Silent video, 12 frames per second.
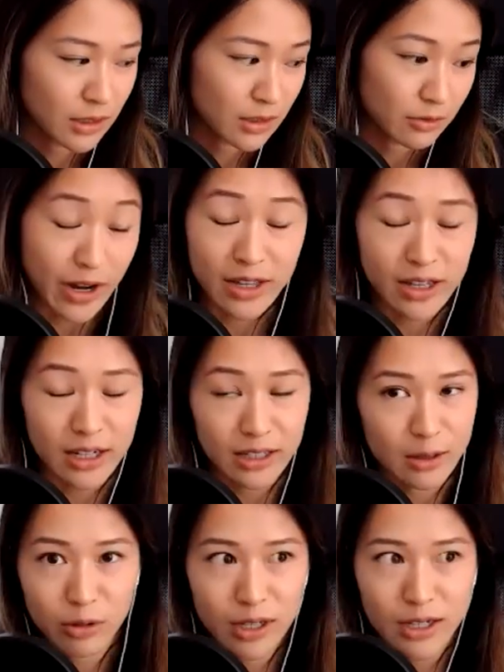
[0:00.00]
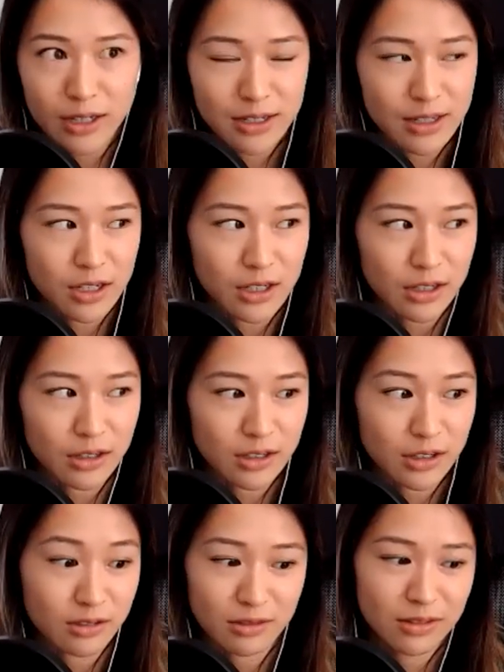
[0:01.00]
violating labor law to such an
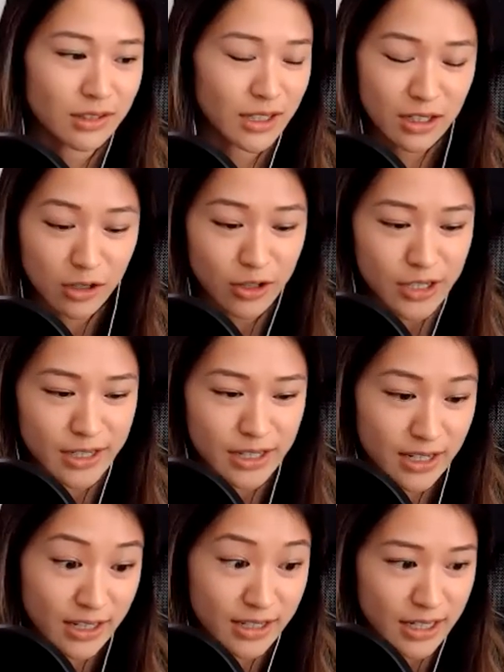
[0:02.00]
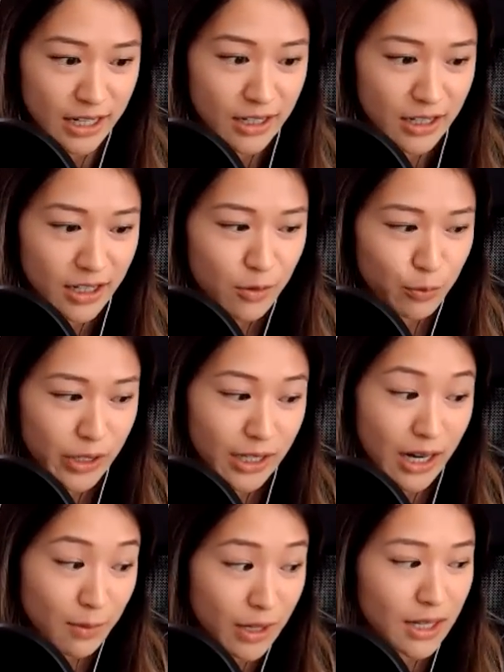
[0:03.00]
egregious extent.
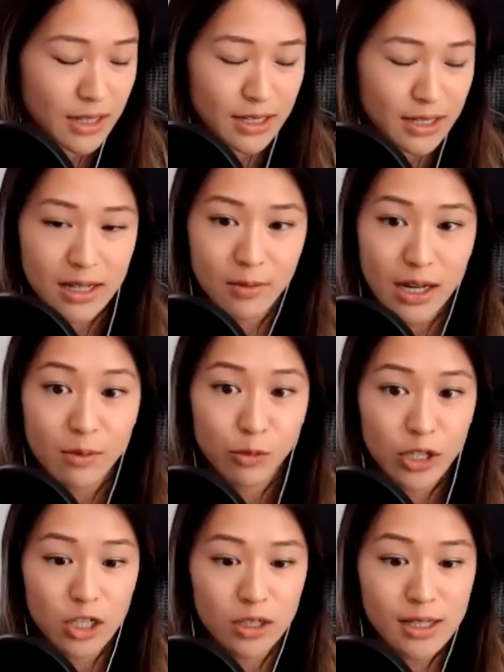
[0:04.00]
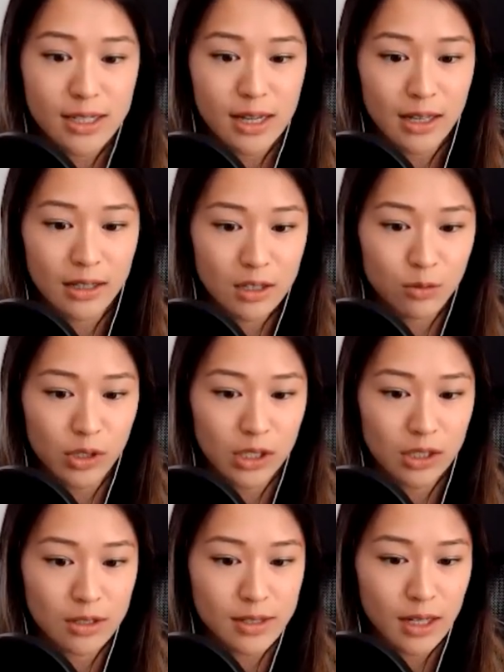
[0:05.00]
But I mean, at the same time, we should say that these
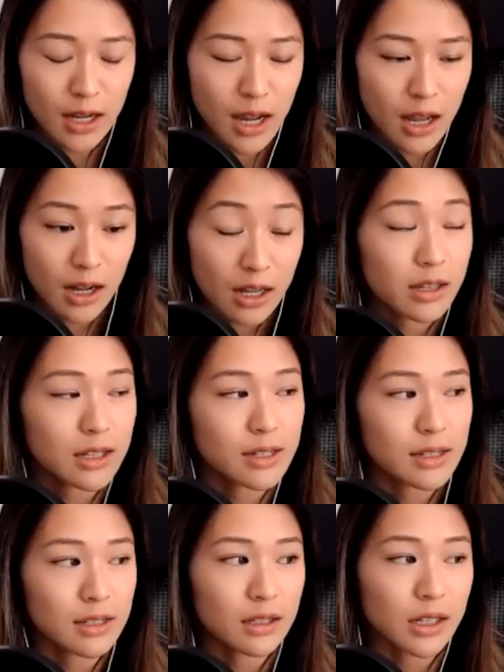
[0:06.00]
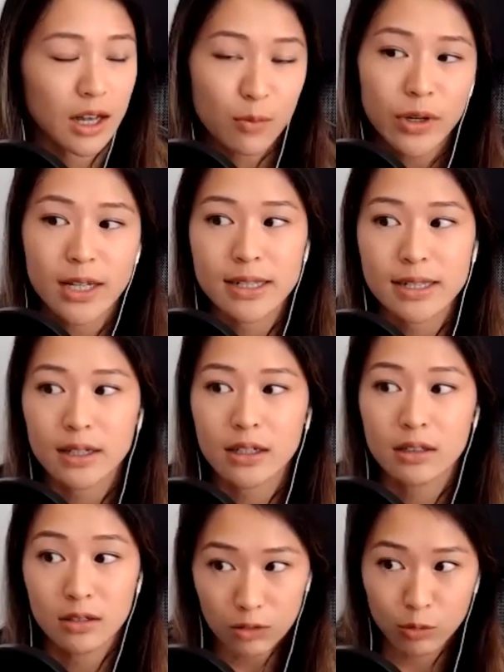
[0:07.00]
workers, uh, these companies,
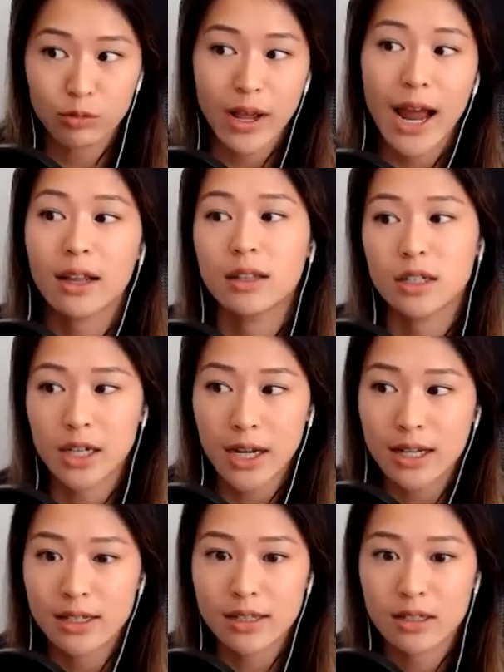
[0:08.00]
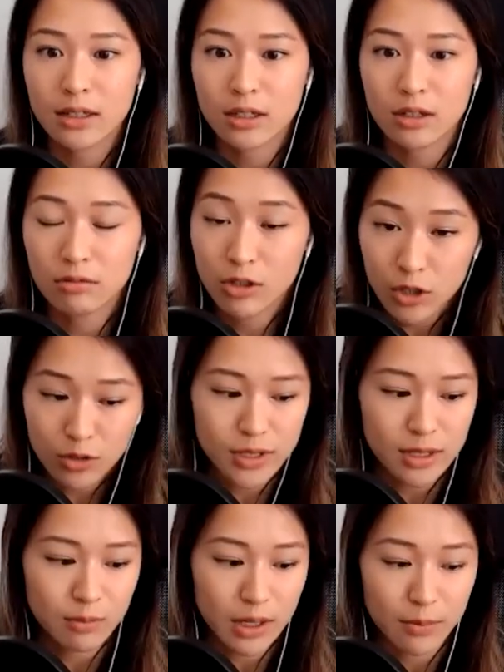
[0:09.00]
had the chance to do
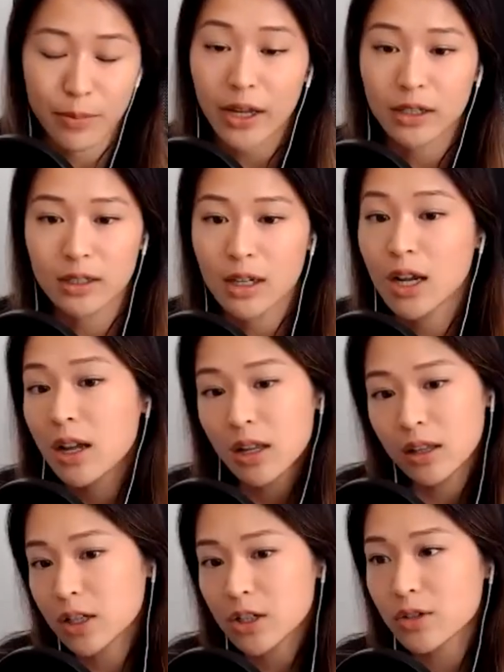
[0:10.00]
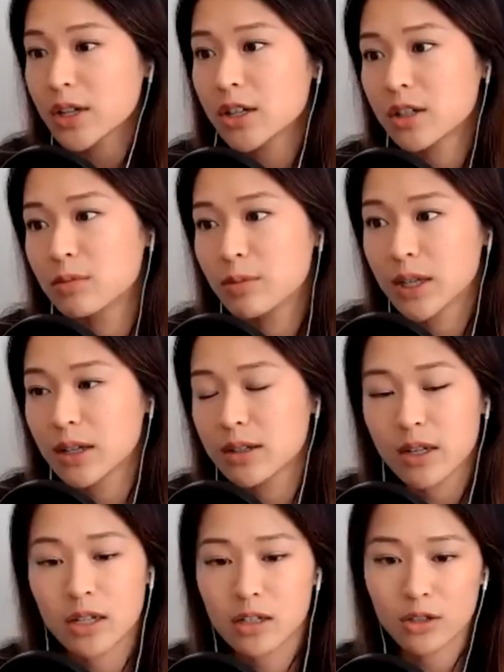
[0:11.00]
something better, and they chose not to because
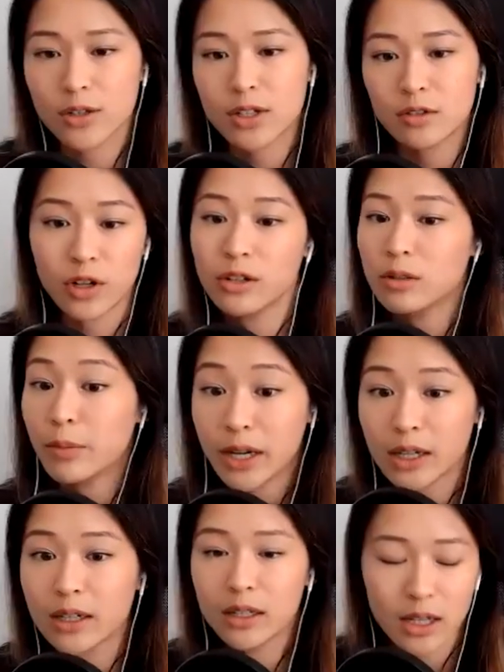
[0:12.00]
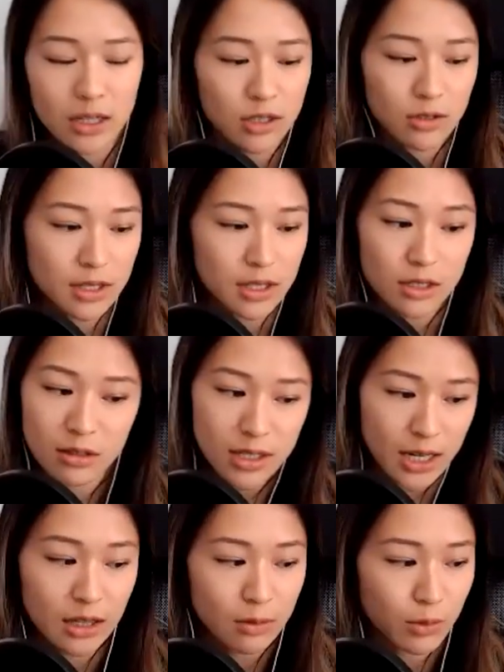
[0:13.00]
they chose to follow the money. They chose to
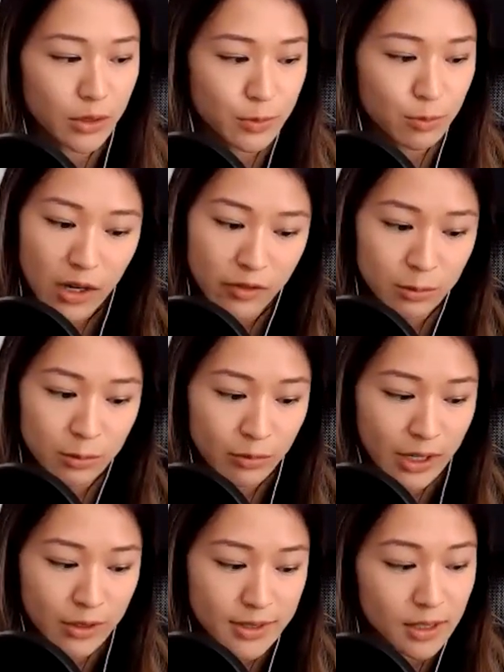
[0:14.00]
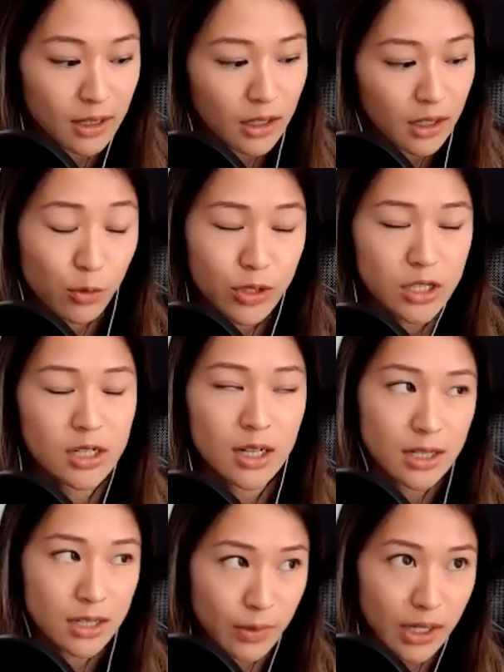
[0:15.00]
take the most profitable routes, which
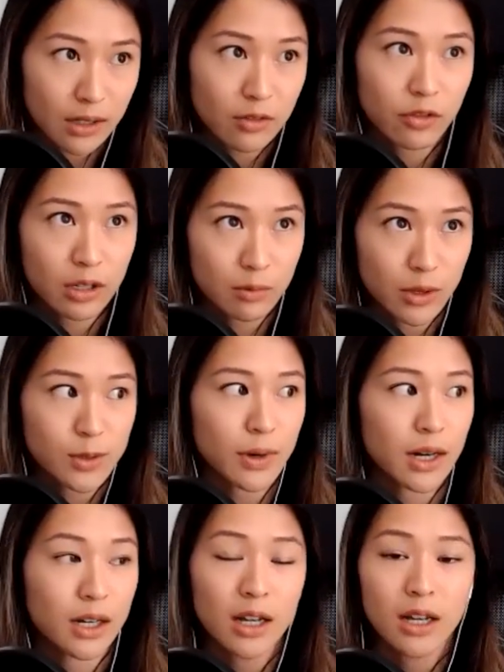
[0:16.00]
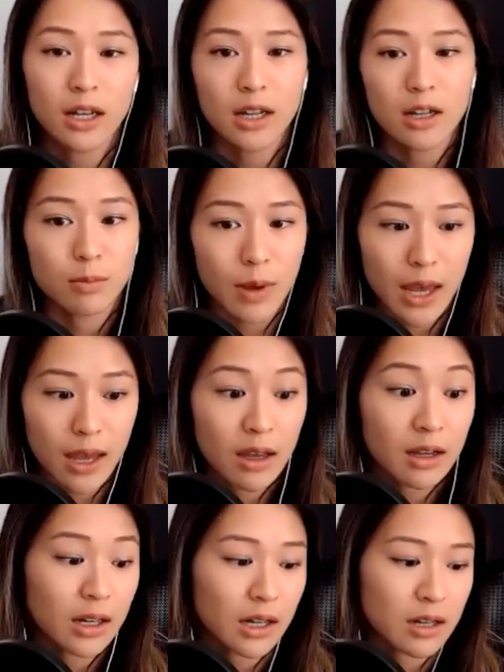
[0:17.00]
does mean, for the most part,
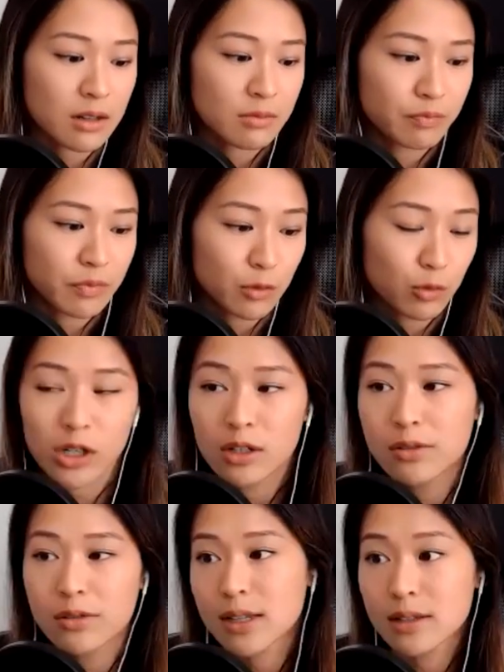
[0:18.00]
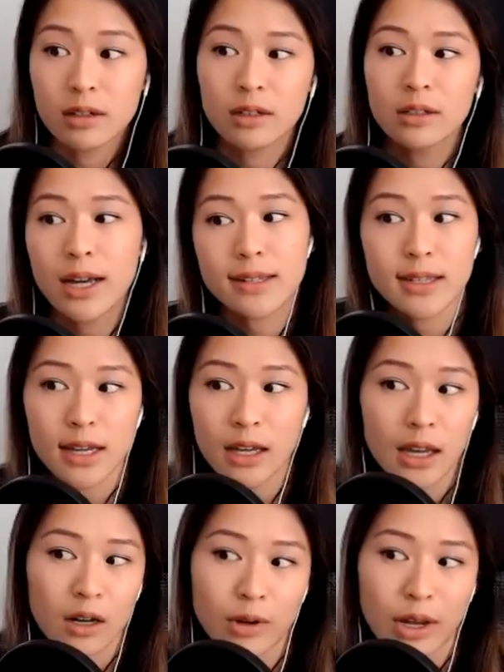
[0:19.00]
paying um, workers as little as they can
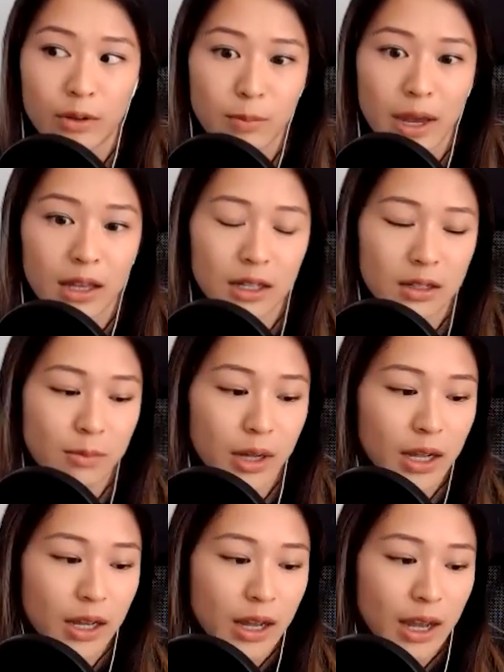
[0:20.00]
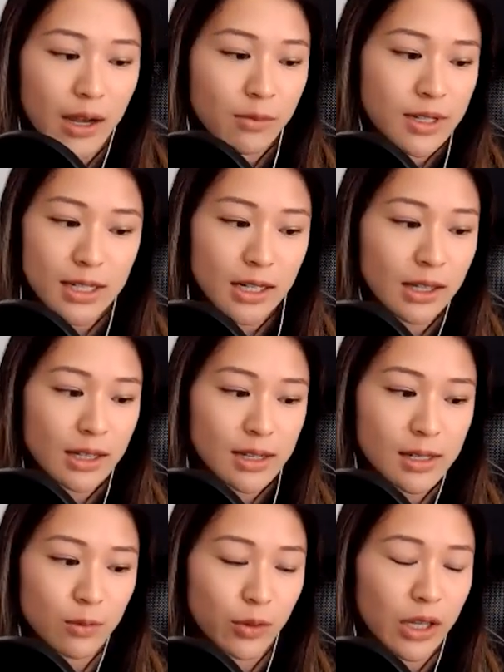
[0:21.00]
get away with paying them. And we're seeing
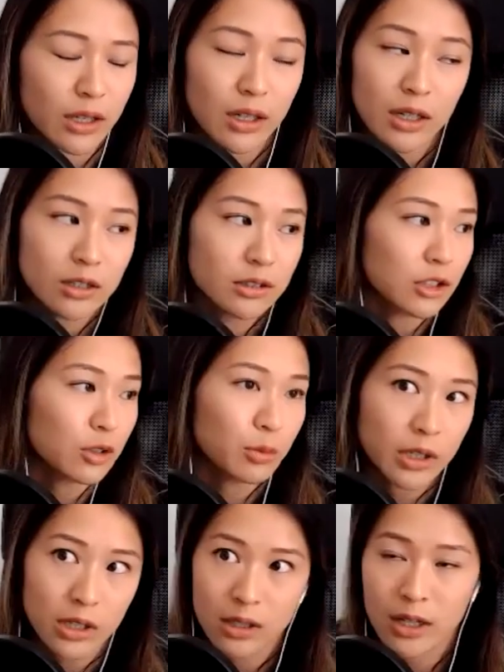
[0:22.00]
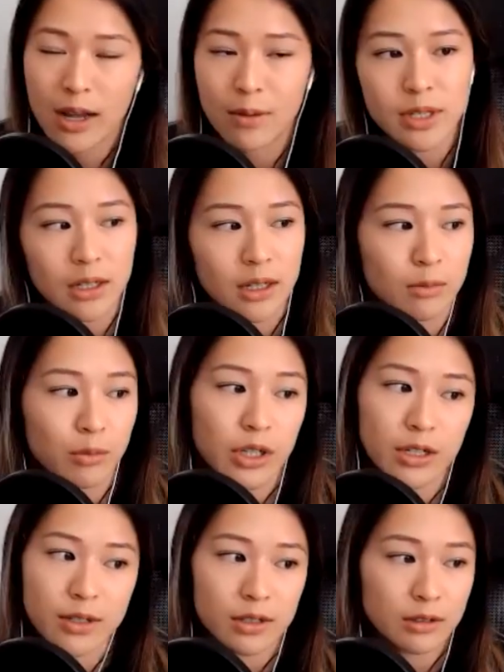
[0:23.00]
this with, you know, Uber, Amazon, but
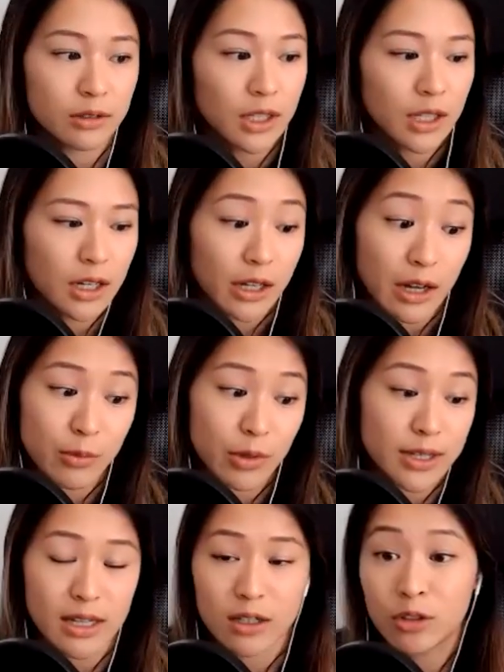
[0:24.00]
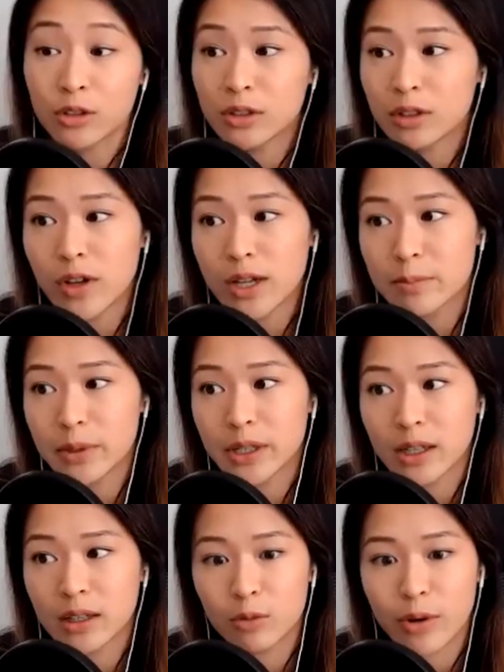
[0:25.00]
also companies like Google and
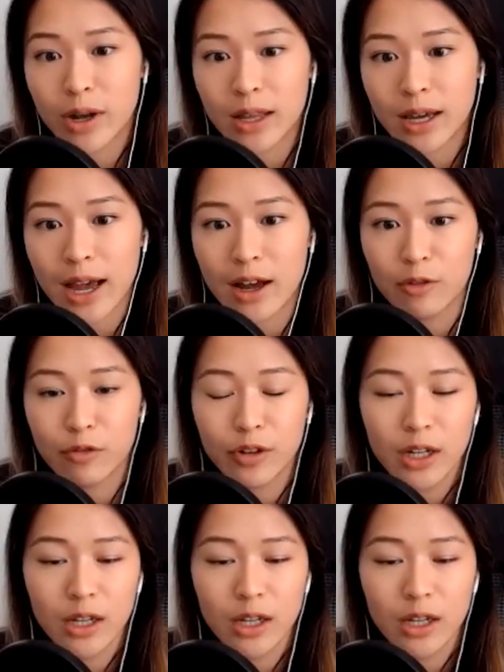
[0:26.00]
Facebook and the way they have